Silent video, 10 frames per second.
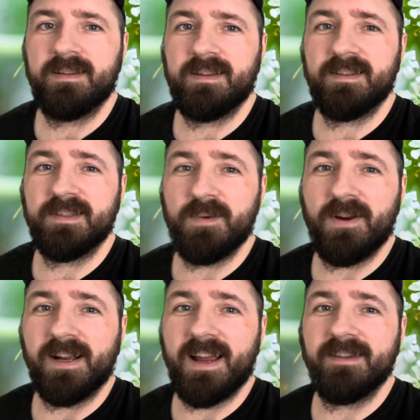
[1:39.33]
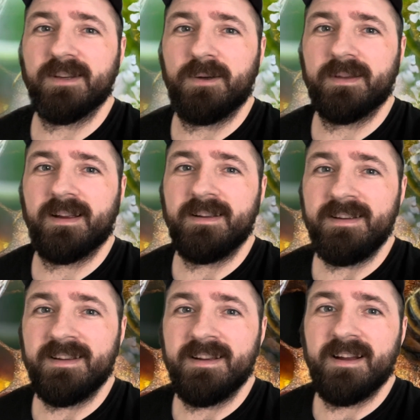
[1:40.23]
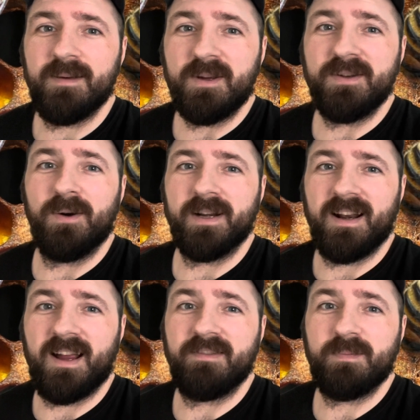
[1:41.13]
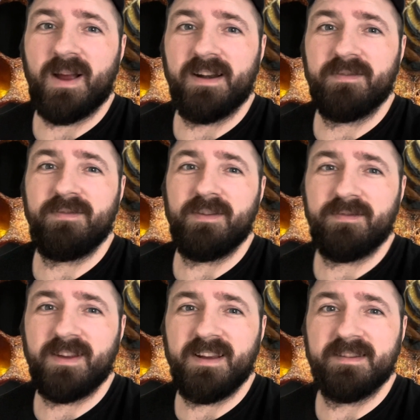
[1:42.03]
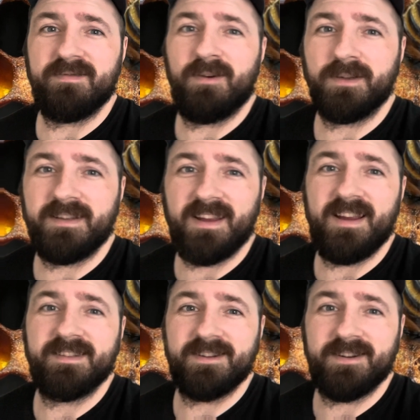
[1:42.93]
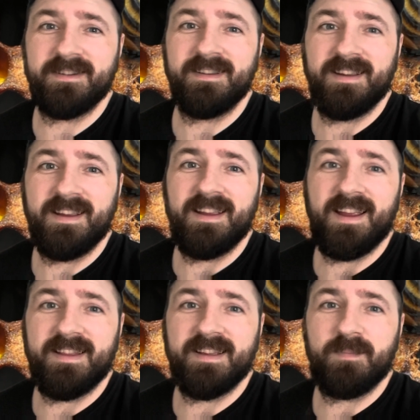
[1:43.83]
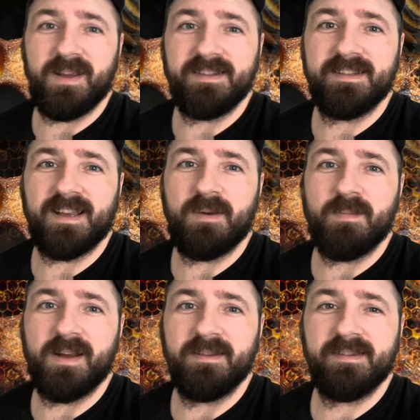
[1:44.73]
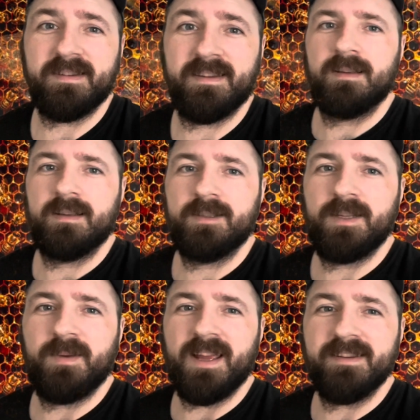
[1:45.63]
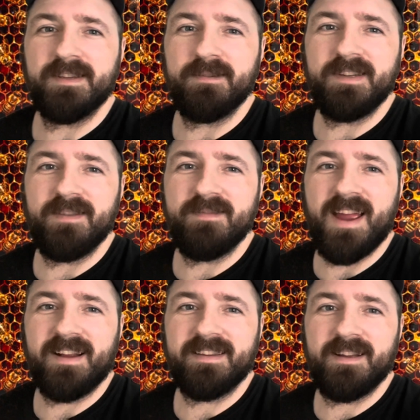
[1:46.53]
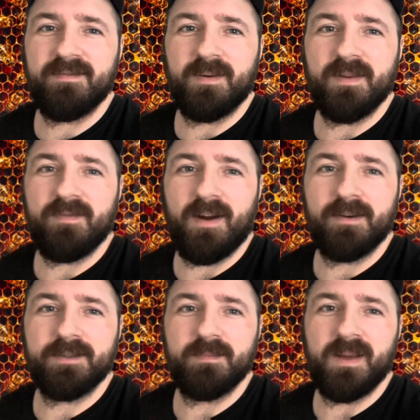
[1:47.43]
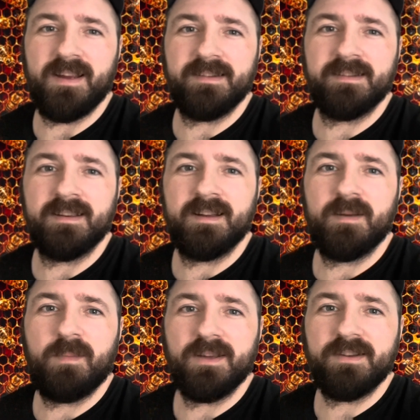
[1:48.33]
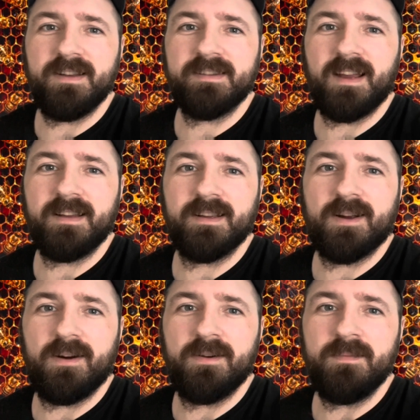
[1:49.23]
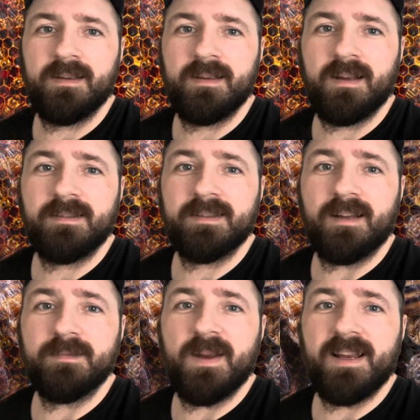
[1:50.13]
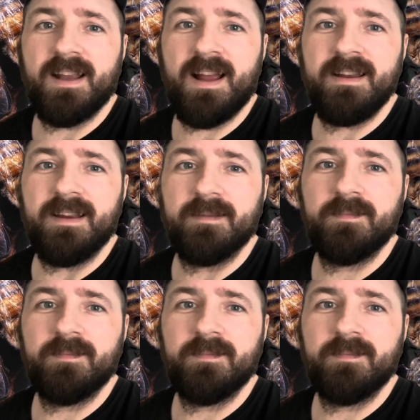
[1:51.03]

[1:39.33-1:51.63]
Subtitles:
As the worker gets older, and we're talking a lifespan of 15 to 40 days here in the busy summer months, she begins to receive nectar from the forager bees, puts her inside the comb, and starts making honey.